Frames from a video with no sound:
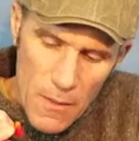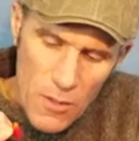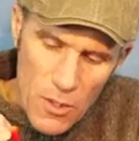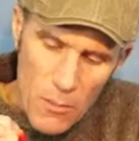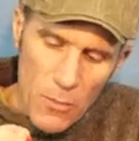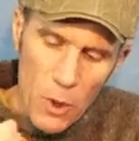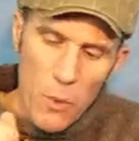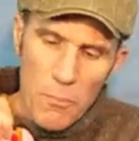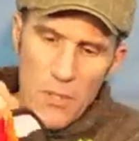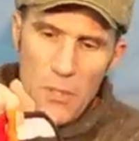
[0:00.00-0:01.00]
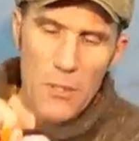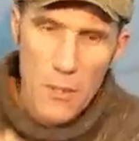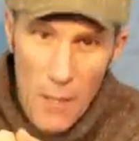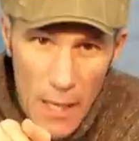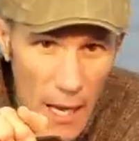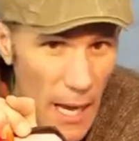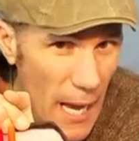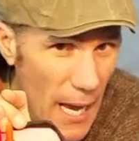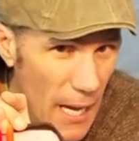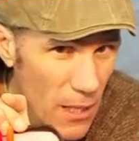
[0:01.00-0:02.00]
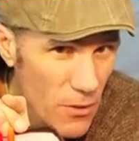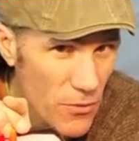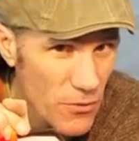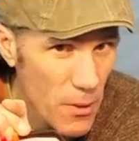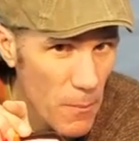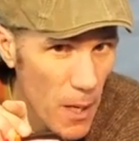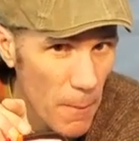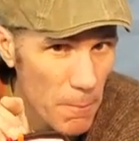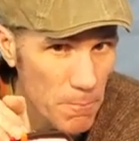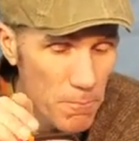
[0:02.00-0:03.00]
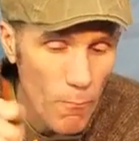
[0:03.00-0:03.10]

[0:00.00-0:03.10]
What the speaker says: some loops and some